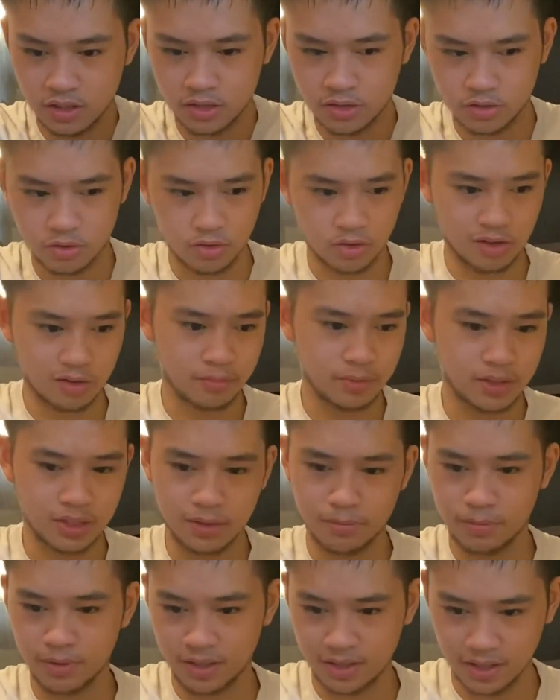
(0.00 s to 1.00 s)
So I'll be
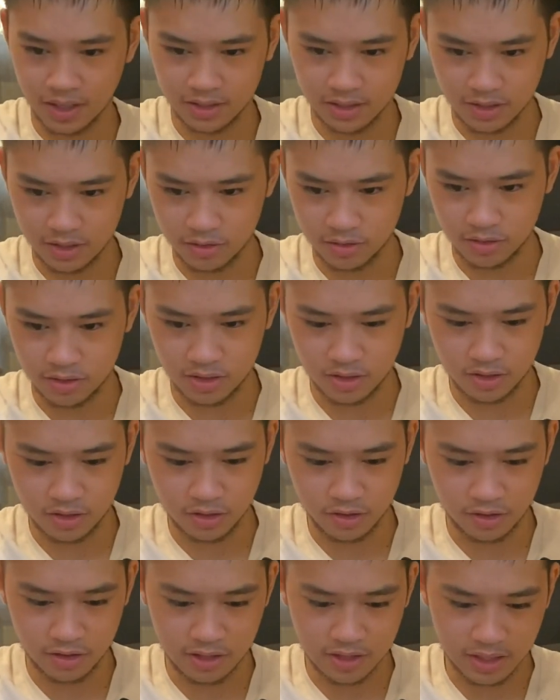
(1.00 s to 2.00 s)
dipping that into the
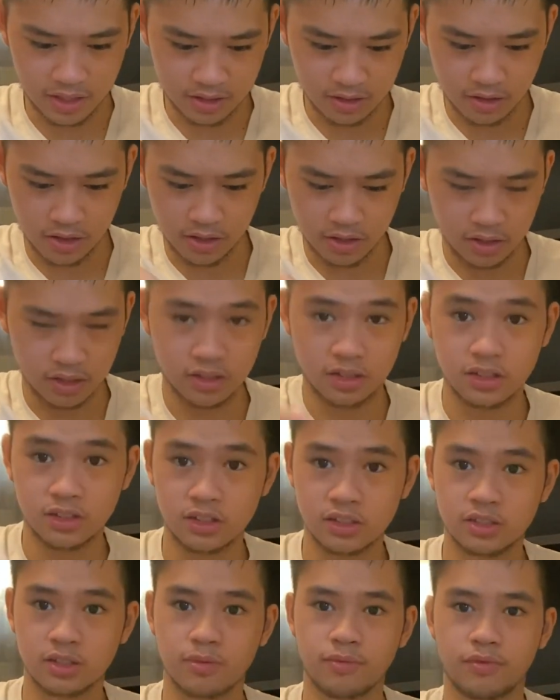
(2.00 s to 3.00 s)
curry later, and then
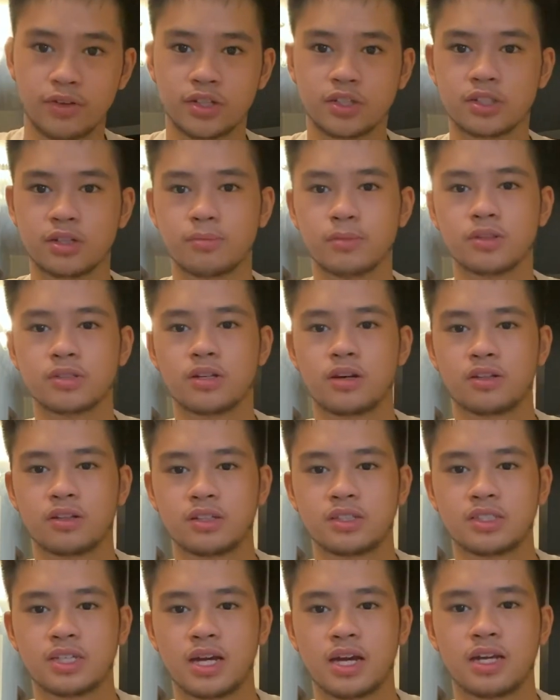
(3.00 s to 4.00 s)
just some vegetables on the
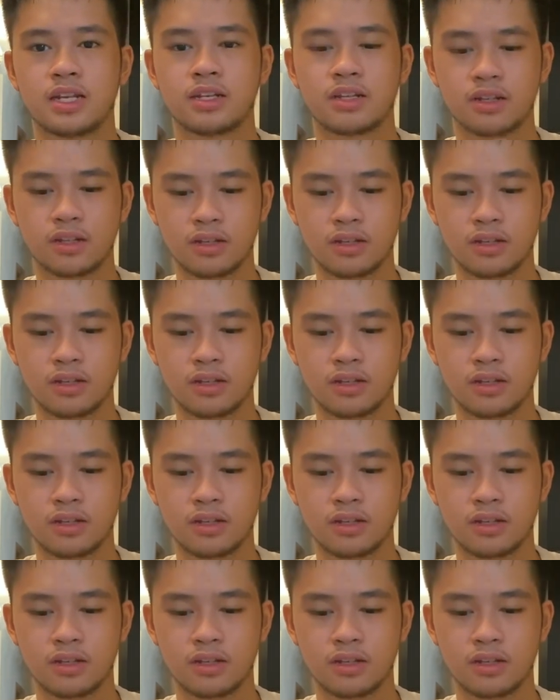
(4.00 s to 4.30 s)
side.